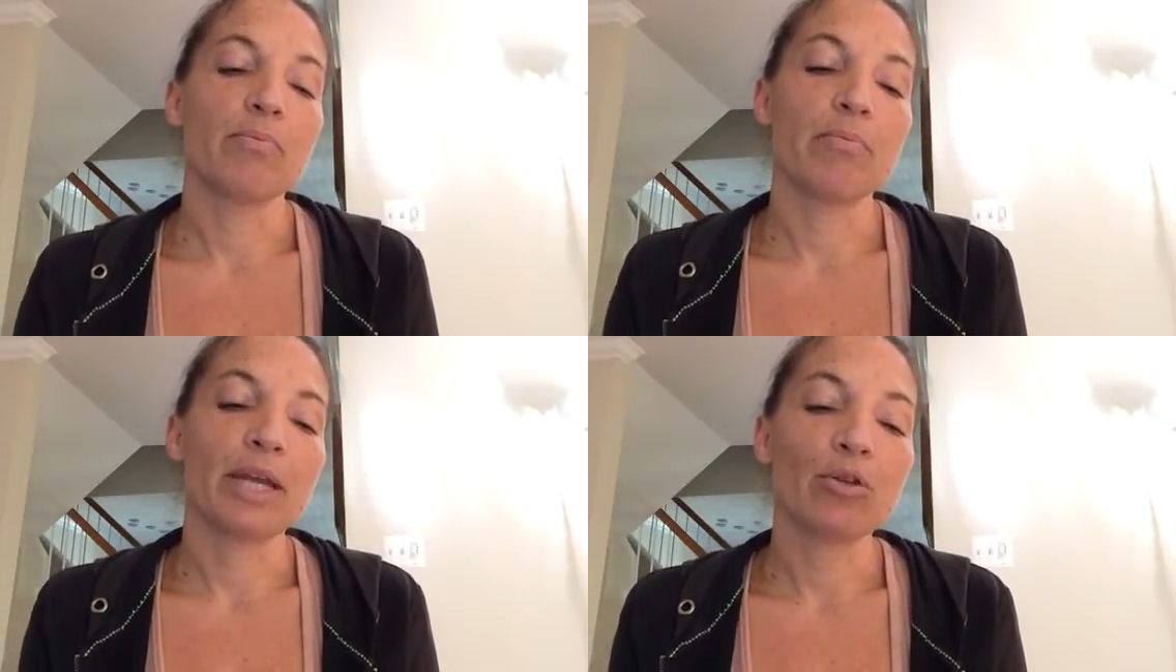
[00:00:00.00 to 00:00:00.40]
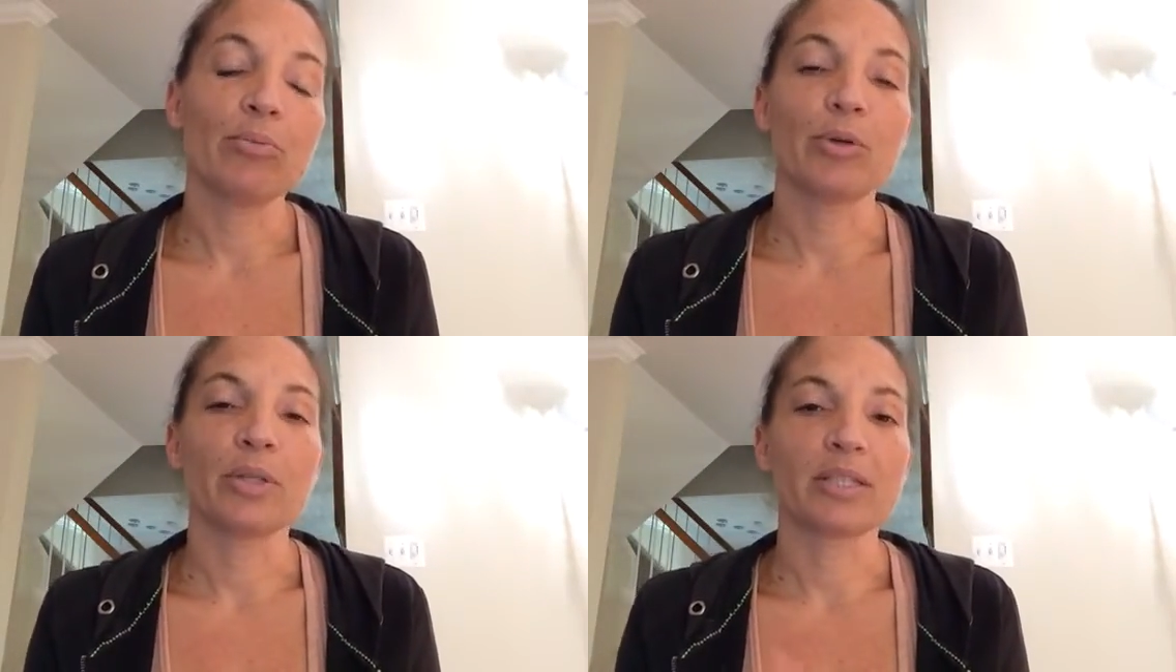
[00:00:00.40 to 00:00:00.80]

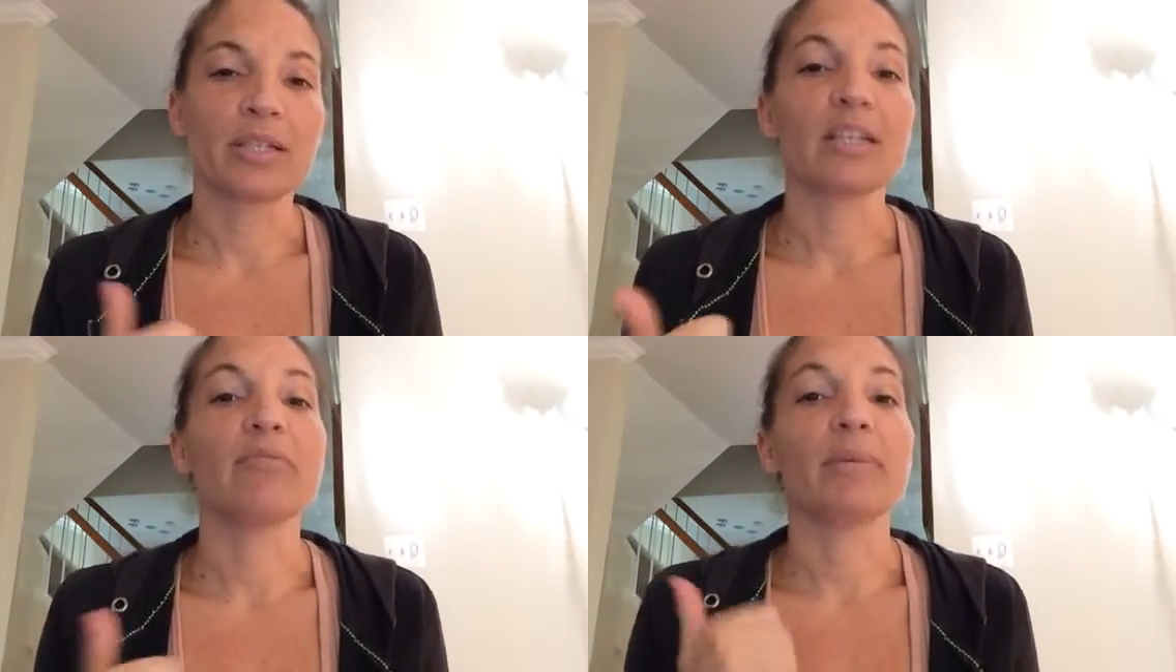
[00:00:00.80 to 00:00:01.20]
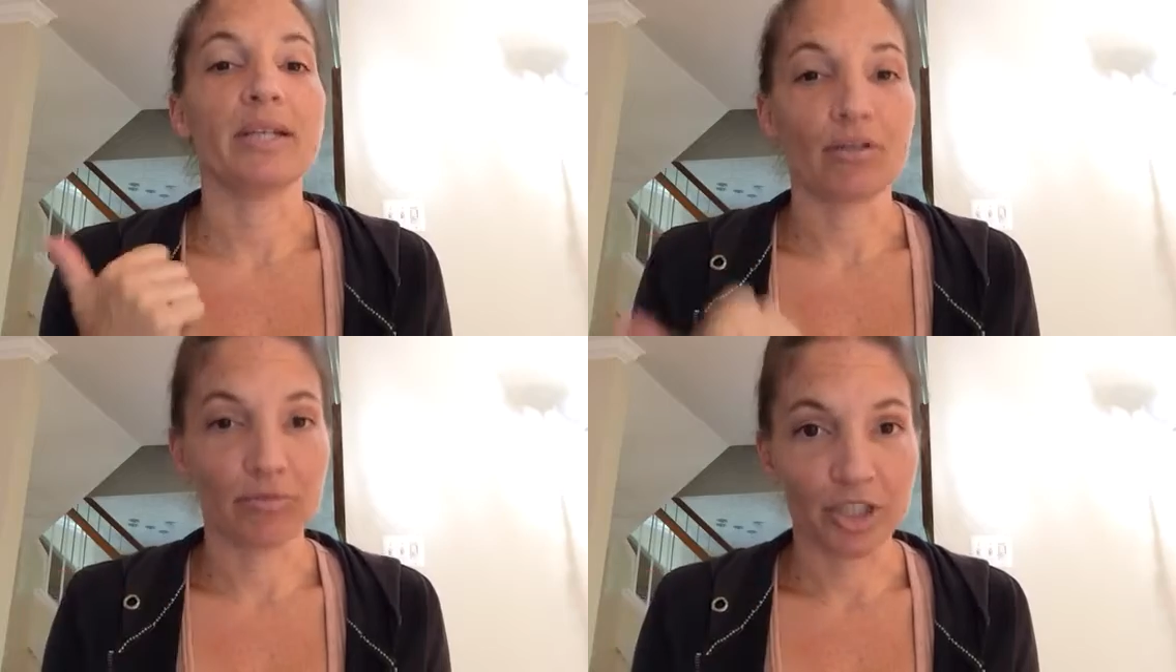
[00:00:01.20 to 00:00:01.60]
Manual mode is going to give
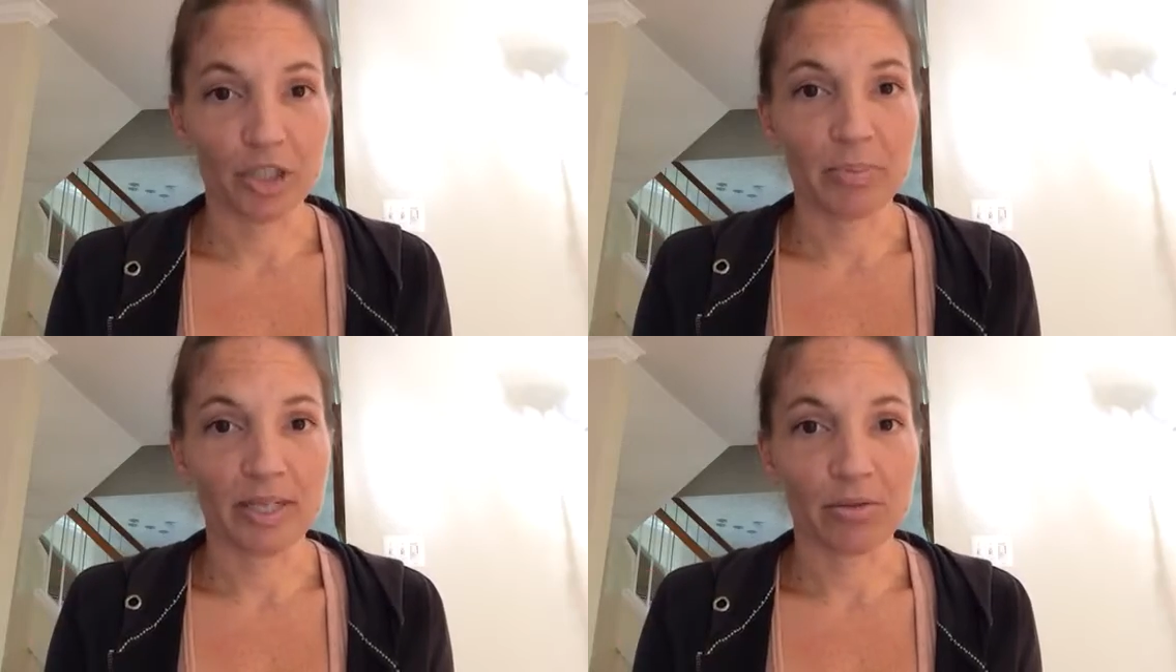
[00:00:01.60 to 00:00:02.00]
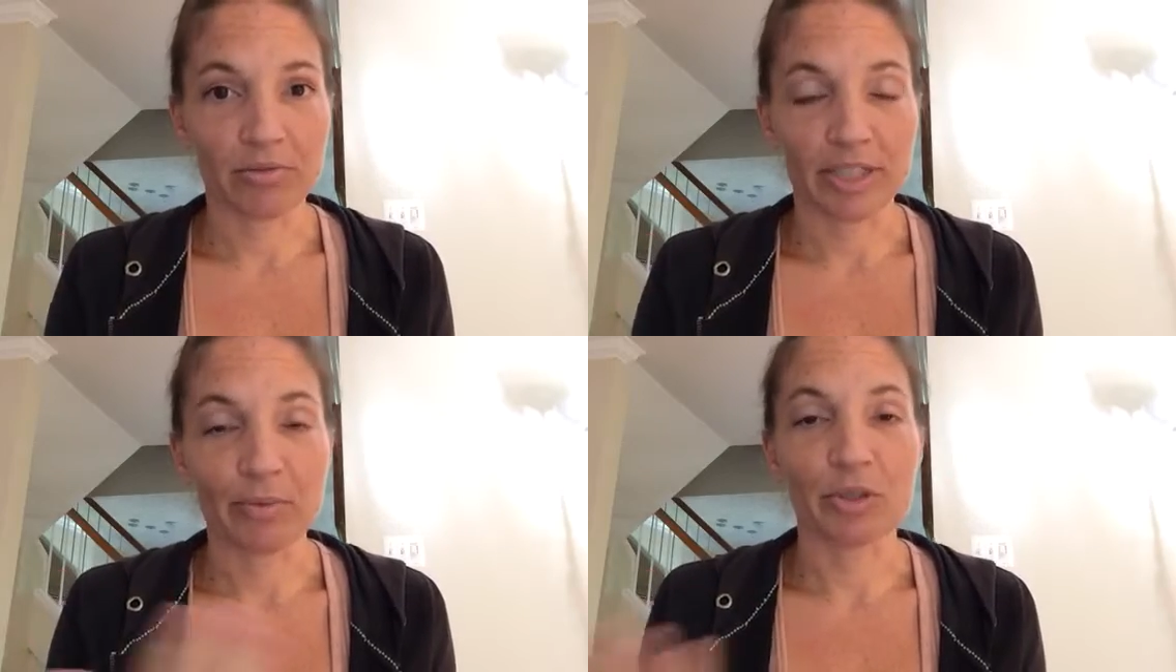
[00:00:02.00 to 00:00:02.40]
me a rigid basal
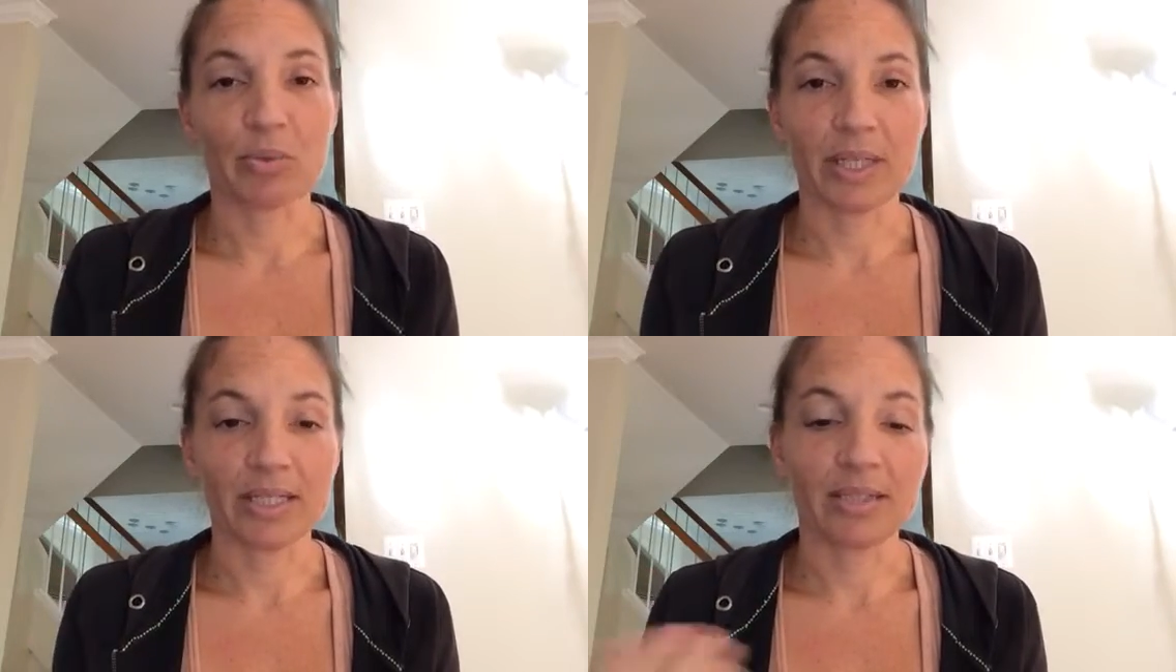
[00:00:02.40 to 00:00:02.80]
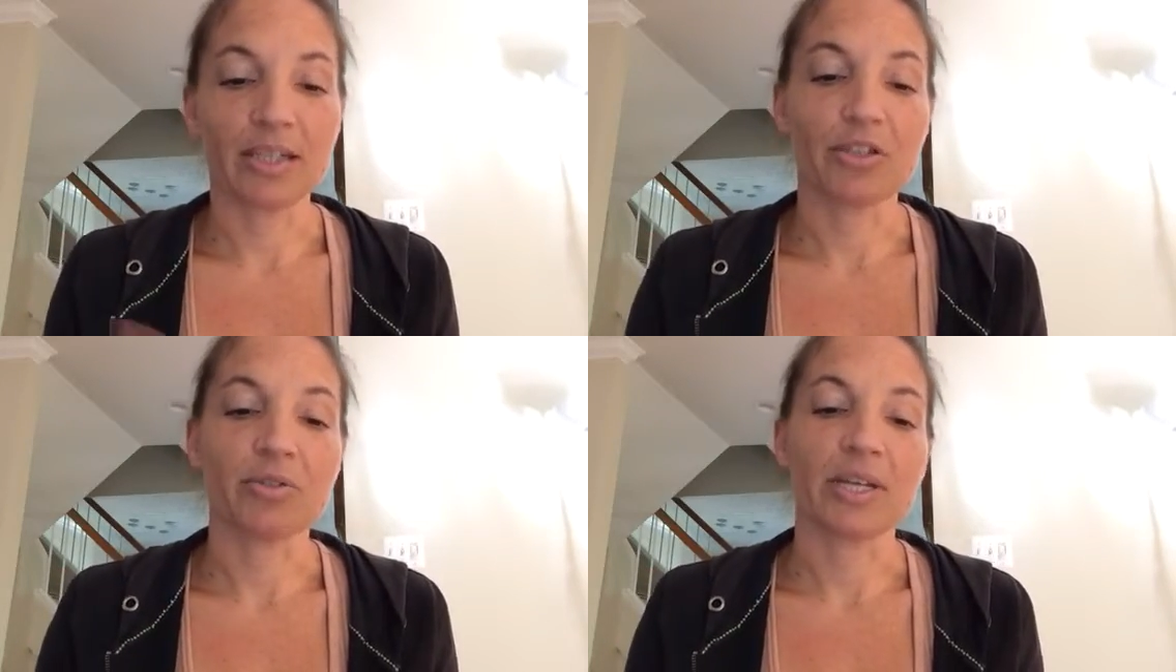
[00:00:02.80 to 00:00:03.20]
rate, which is what I said
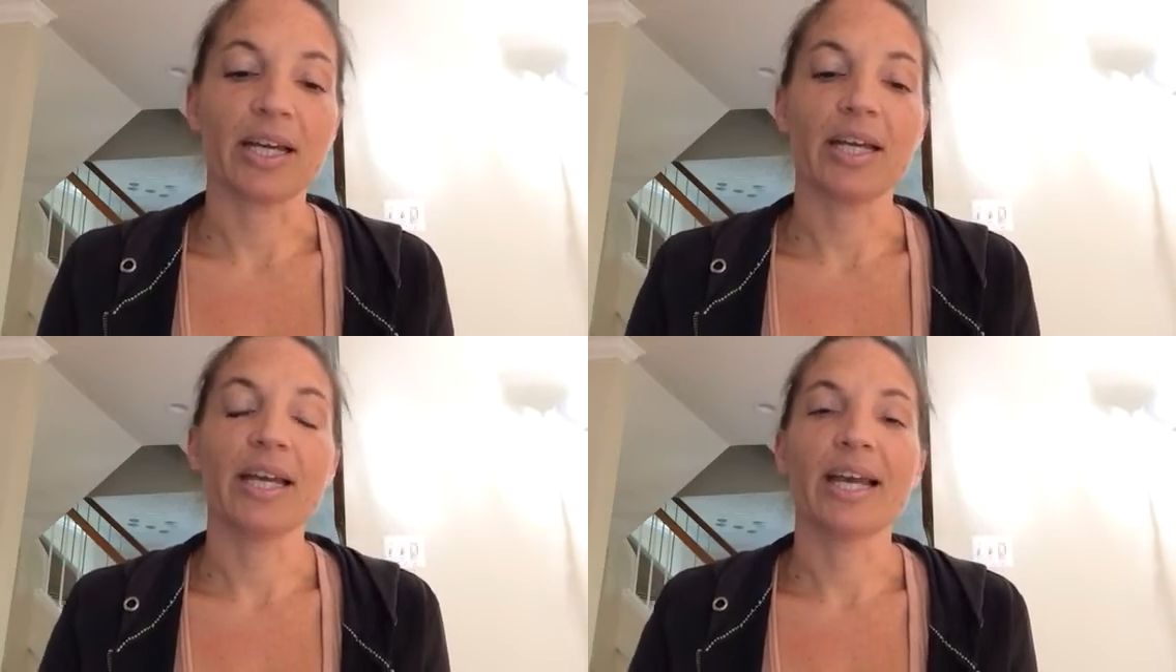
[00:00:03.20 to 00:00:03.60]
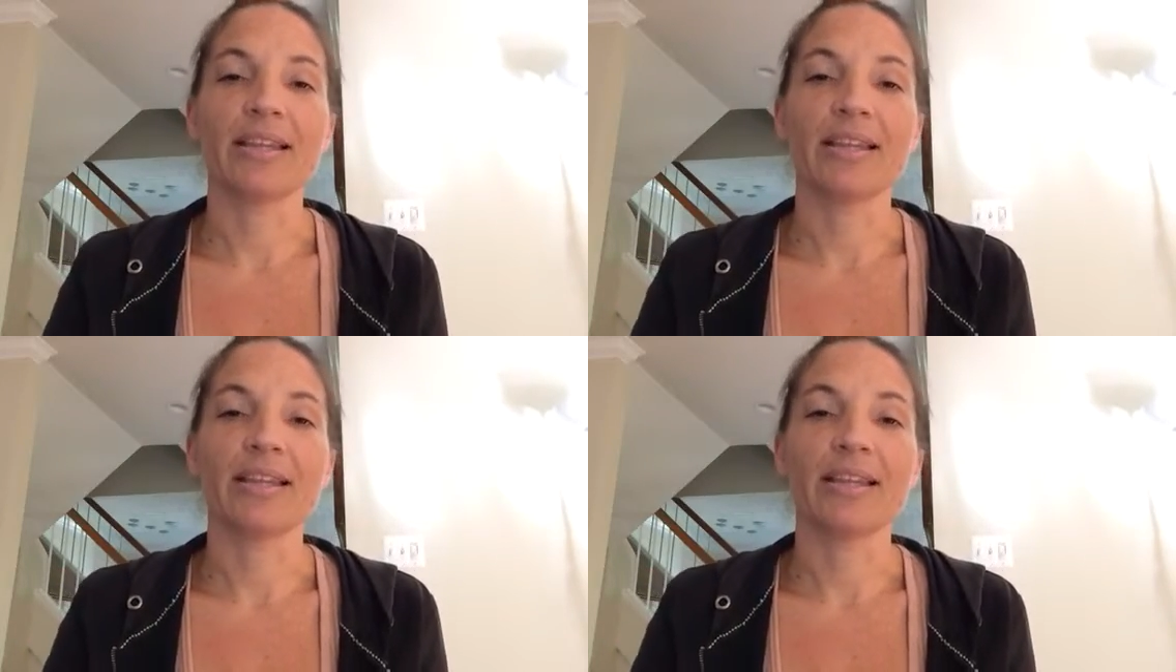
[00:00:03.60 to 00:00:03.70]
yesterday,